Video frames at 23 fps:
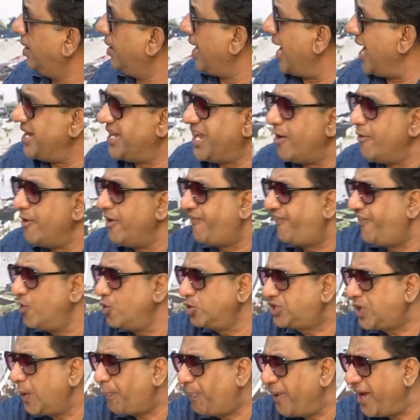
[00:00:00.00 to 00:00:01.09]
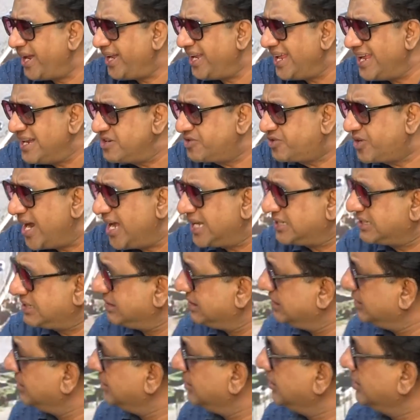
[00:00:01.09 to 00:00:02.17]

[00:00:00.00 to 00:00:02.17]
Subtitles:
And they refused to pay the interest.